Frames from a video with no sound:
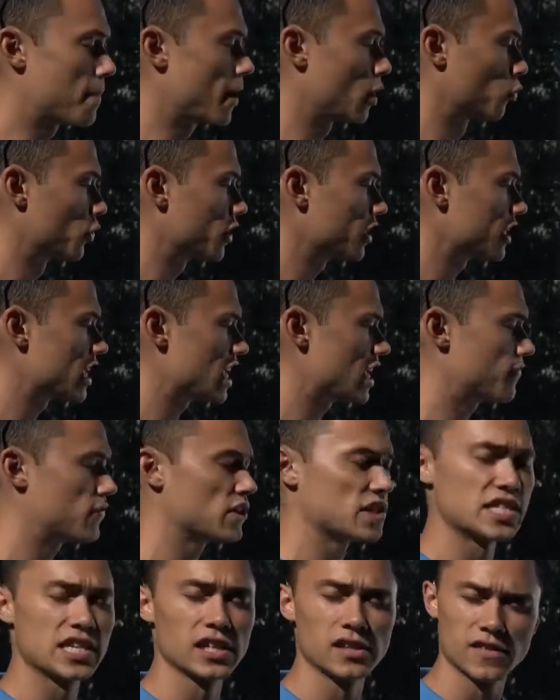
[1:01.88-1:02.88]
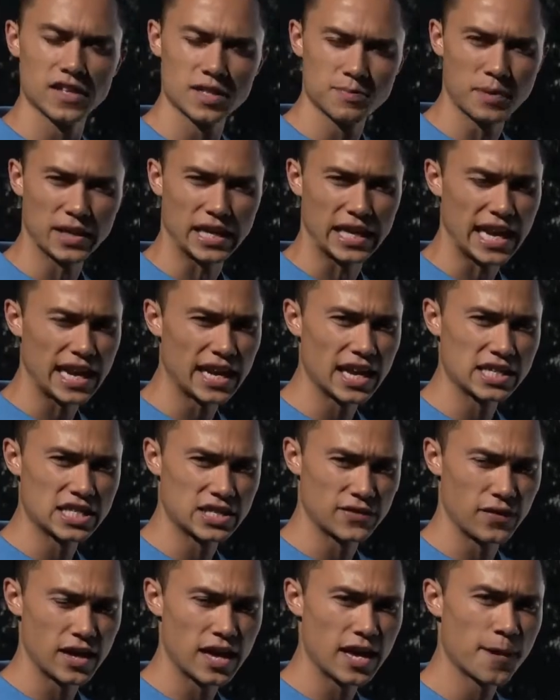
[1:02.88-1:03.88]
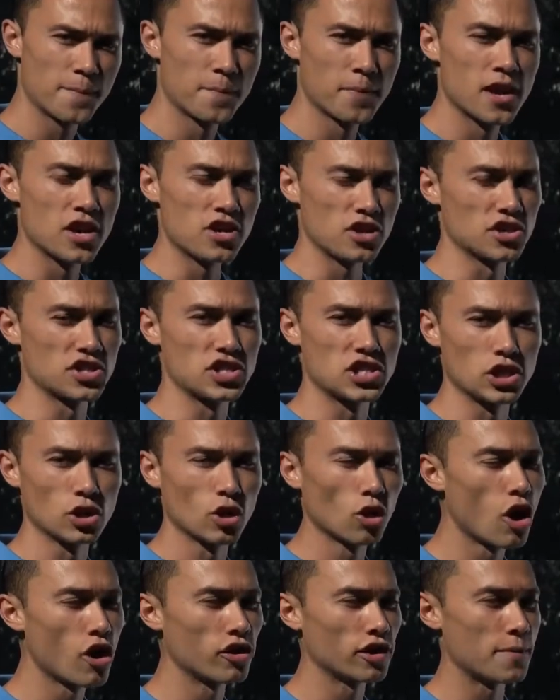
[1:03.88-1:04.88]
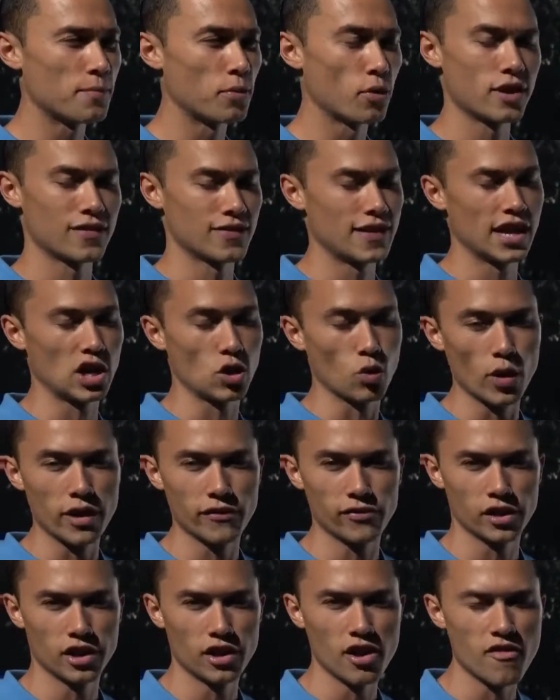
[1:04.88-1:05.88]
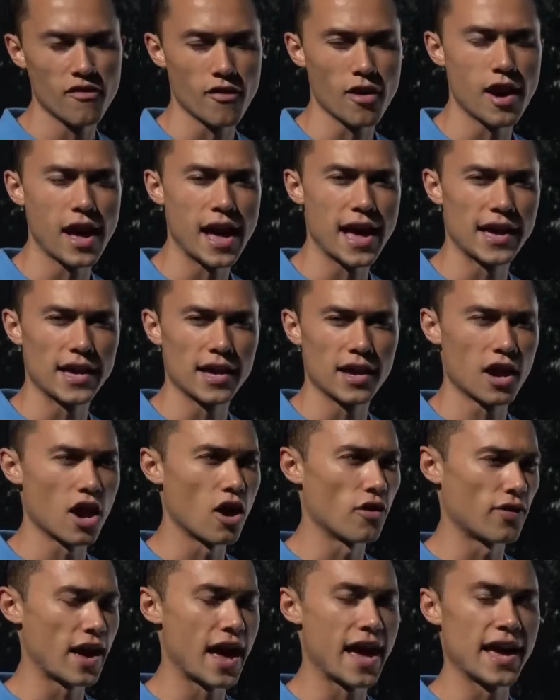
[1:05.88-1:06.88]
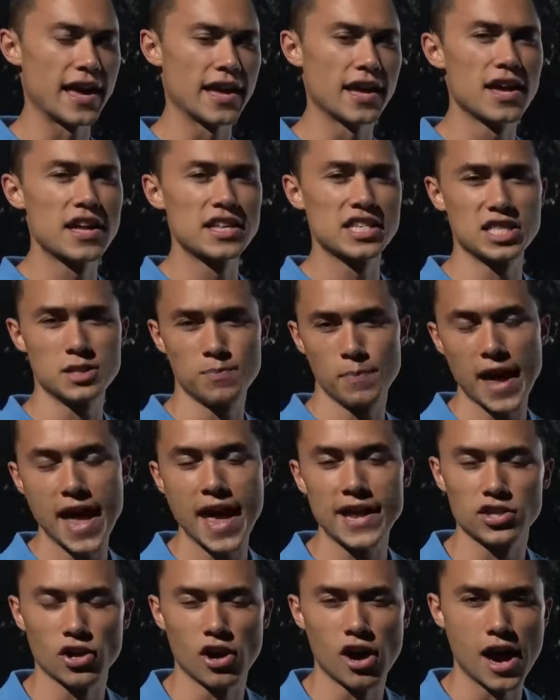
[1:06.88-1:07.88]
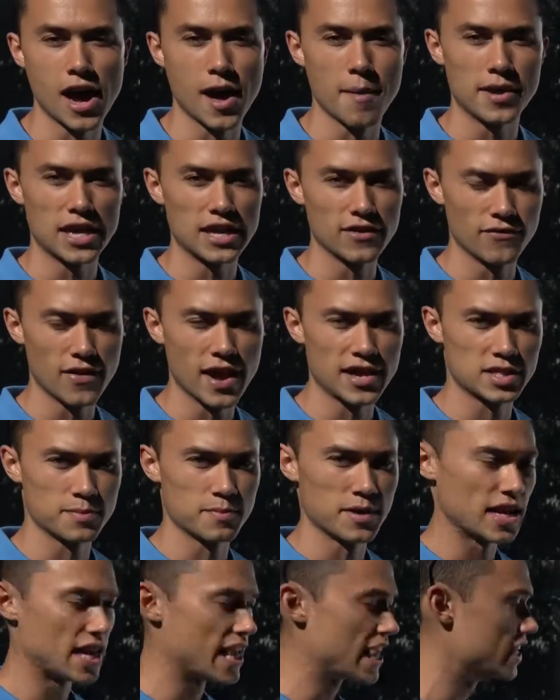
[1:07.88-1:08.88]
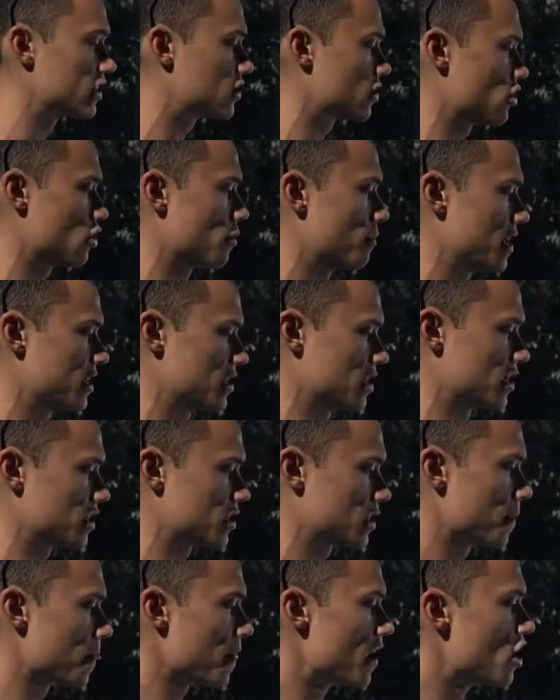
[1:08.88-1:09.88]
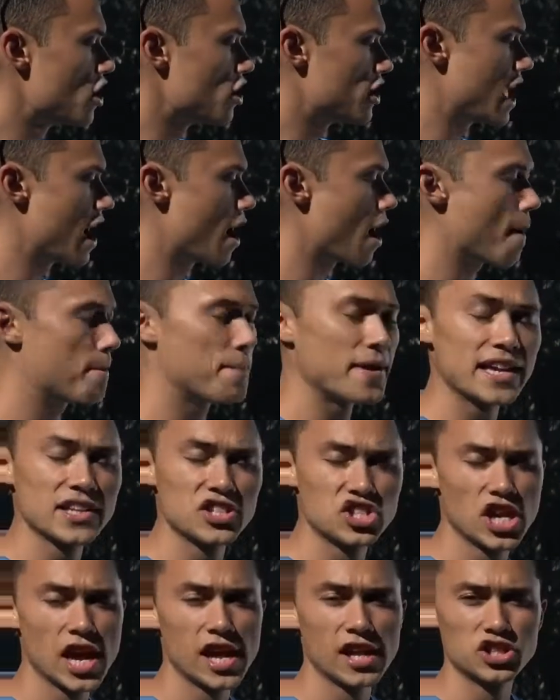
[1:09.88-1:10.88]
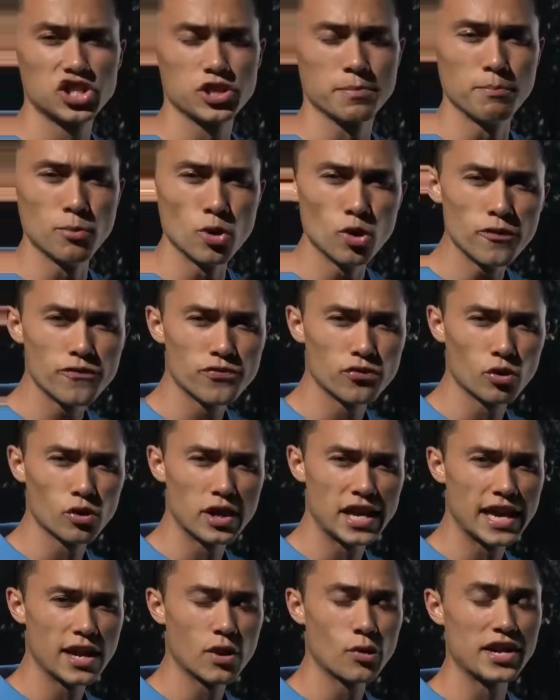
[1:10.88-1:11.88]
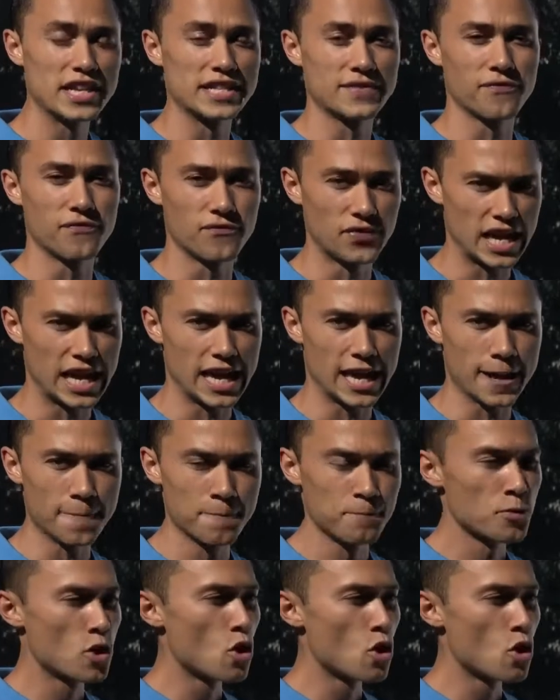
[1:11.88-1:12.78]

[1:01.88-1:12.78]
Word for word: but really if you're still in this beginner sphere, you're still only putting the equivalent of a, of a spare time investment into your business. Now, our biggest challenge to move through here is fear.